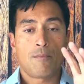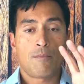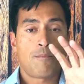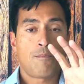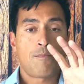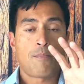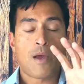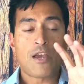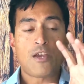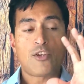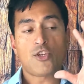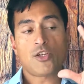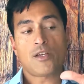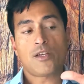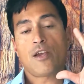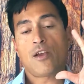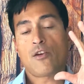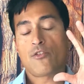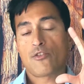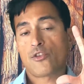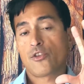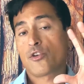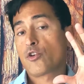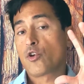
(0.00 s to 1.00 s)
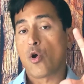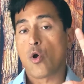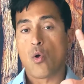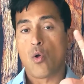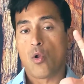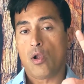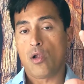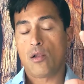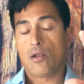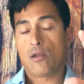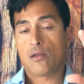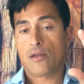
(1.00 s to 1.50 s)
Patient care is the
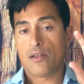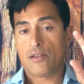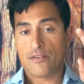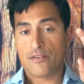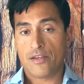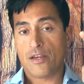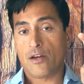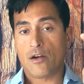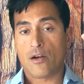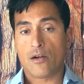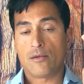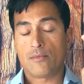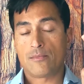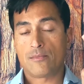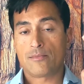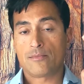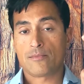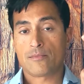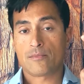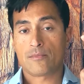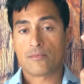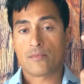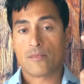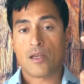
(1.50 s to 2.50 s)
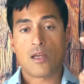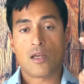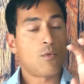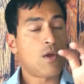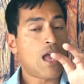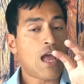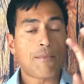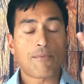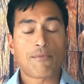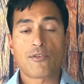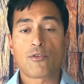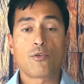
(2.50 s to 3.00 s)
goal, it's here, and we
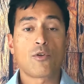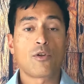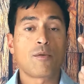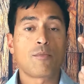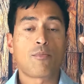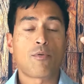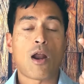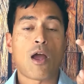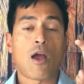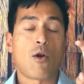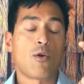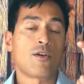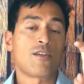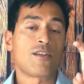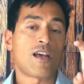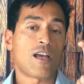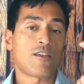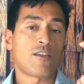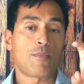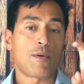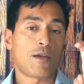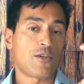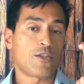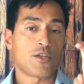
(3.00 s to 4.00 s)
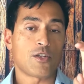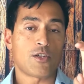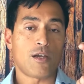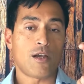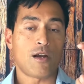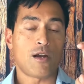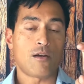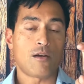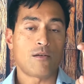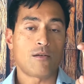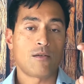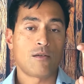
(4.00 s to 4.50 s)
absolutely prioritize patient
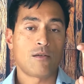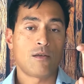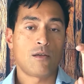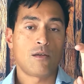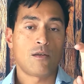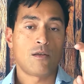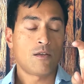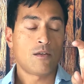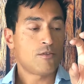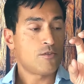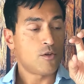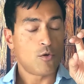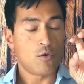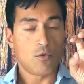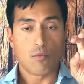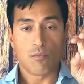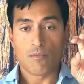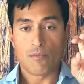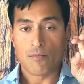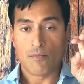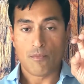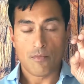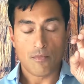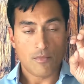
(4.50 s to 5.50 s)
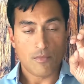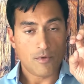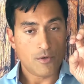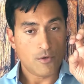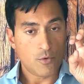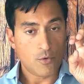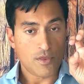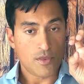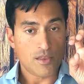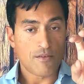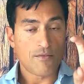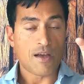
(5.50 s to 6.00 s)
care. So
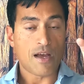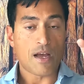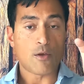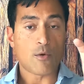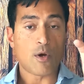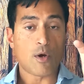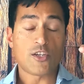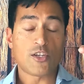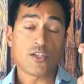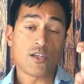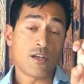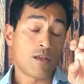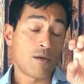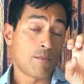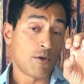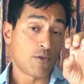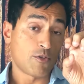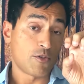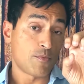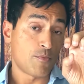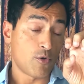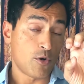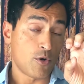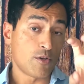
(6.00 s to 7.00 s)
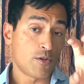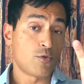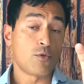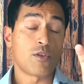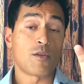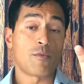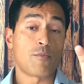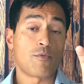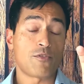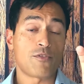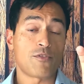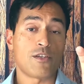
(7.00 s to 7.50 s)
doing the evaluation and most importantly, doing the
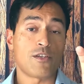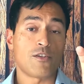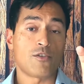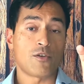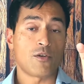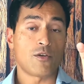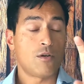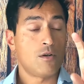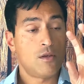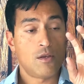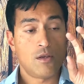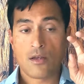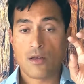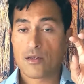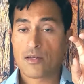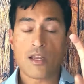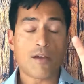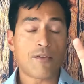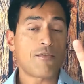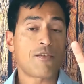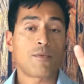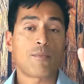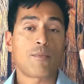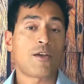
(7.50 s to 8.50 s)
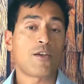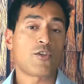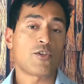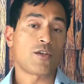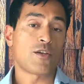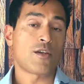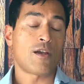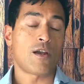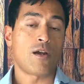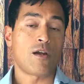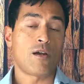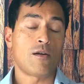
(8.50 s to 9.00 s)
procedure. Definitely patient
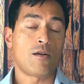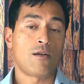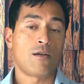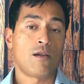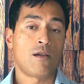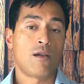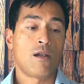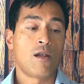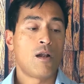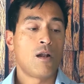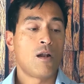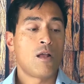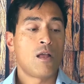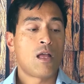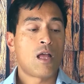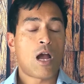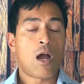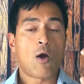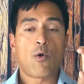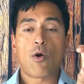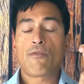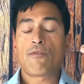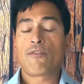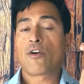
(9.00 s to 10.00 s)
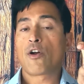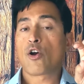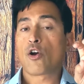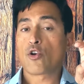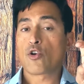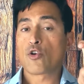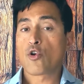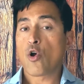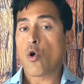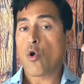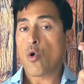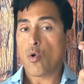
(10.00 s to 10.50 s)
care. However, a
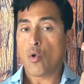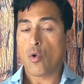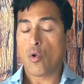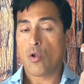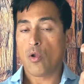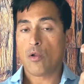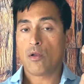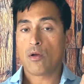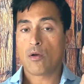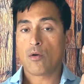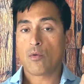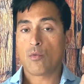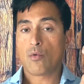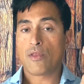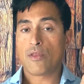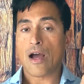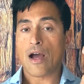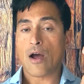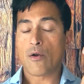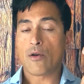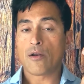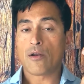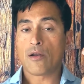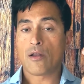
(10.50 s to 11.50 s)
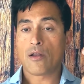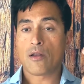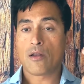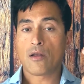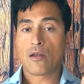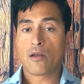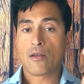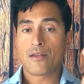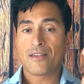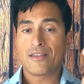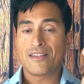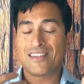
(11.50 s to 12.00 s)
goal without
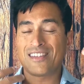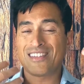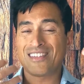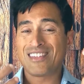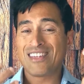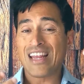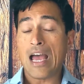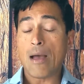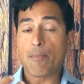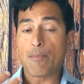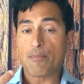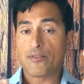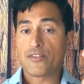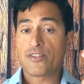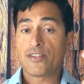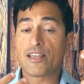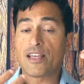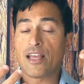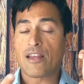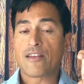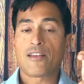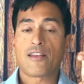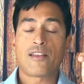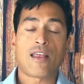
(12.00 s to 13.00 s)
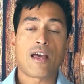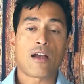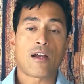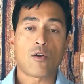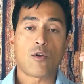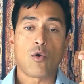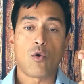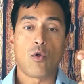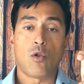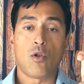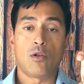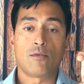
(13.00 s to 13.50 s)
steps to get to that
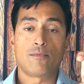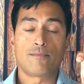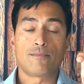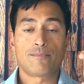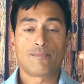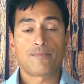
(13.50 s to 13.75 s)
goal